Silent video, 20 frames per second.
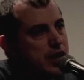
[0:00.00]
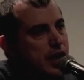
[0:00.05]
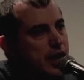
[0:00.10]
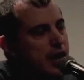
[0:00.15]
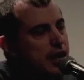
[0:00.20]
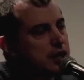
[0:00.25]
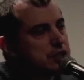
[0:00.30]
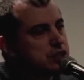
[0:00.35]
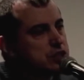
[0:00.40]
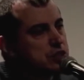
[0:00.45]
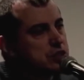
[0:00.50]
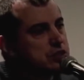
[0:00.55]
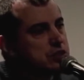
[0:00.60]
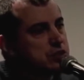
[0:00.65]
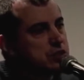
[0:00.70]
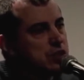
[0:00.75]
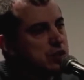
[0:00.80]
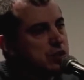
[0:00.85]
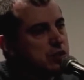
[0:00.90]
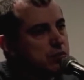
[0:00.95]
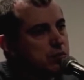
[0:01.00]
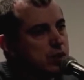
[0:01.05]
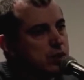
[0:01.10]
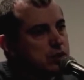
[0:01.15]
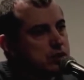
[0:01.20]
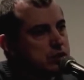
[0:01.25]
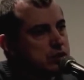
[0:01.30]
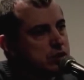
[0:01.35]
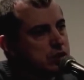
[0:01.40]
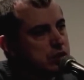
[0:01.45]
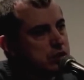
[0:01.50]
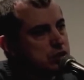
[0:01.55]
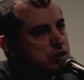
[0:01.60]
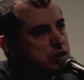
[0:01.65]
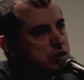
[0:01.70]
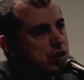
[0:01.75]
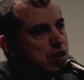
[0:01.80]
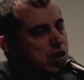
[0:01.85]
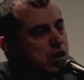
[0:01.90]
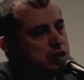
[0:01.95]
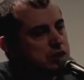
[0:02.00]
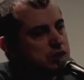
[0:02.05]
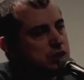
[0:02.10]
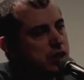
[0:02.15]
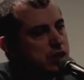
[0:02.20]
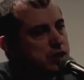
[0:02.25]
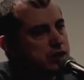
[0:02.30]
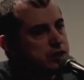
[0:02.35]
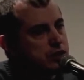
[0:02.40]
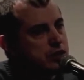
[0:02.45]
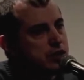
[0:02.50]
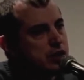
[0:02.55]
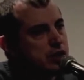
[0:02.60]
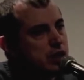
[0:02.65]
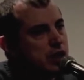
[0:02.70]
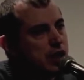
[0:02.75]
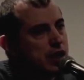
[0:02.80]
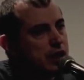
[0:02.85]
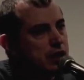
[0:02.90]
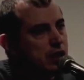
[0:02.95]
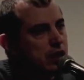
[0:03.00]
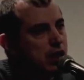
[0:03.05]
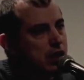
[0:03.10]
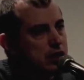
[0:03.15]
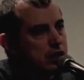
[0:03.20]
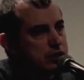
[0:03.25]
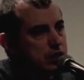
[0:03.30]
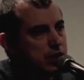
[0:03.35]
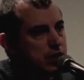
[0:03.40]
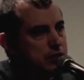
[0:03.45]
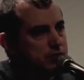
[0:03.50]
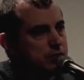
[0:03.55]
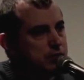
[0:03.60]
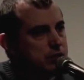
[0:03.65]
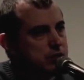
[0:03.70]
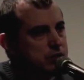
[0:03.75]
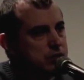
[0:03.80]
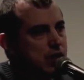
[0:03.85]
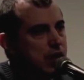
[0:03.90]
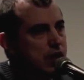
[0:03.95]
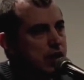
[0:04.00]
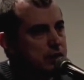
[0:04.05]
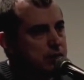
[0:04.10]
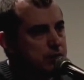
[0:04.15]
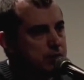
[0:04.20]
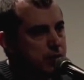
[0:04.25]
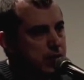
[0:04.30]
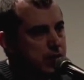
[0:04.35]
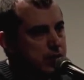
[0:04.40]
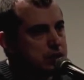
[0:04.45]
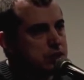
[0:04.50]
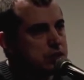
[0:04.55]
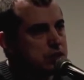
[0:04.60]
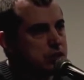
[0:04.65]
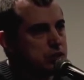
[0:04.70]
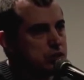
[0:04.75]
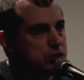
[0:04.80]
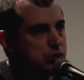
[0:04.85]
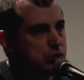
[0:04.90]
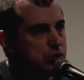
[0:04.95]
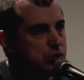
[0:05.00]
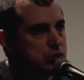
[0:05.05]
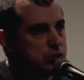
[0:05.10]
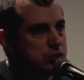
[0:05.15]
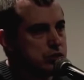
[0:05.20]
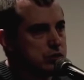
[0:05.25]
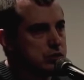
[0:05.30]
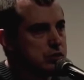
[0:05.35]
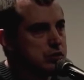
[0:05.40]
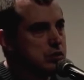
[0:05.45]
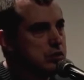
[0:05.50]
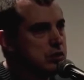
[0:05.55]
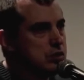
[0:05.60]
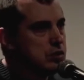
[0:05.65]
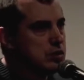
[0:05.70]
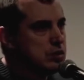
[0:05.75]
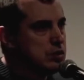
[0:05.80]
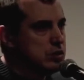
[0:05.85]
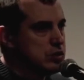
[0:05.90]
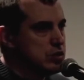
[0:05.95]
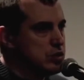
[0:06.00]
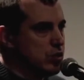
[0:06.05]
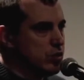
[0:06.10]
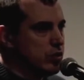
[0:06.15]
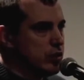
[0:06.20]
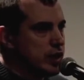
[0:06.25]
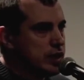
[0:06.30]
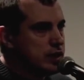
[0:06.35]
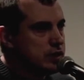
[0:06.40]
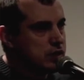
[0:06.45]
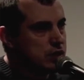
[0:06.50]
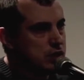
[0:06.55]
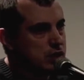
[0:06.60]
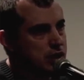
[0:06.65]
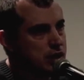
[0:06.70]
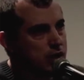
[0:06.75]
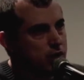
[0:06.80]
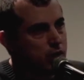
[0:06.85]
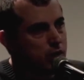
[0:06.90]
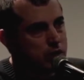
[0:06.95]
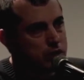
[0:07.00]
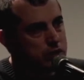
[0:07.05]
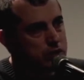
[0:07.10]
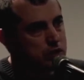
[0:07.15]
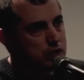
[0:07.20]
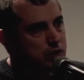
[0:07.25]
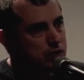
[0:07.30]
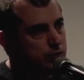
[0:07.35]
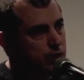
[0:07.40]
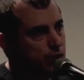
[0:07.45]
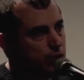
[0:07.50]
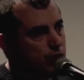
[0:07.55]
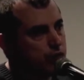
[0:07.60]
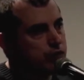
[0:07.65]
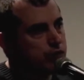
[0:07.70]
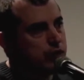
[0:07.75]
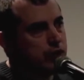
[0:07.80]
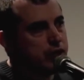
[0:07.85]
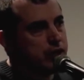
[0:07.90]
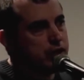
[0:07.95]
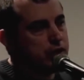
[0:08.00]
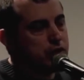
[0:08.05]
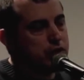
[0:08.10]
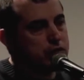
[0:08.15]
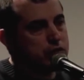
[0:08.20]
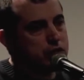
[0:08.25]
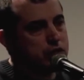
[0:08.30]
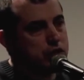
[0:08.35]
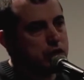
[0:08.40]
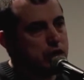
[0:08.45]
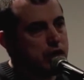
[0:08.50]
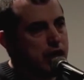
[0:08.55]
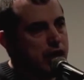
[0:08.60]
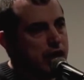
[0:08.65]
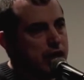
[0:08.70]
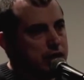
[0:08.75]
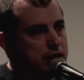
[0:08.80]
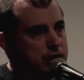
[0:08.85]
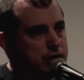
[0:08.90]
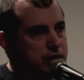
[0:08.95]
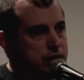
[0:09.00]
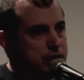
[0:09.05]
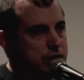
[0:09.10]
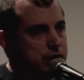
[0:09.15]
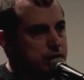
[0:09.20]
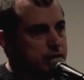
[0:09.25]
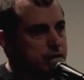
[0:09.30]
hashes, multi-signature contracts, and lock time, time-based controls. So it's a network that can be overlaid over anything.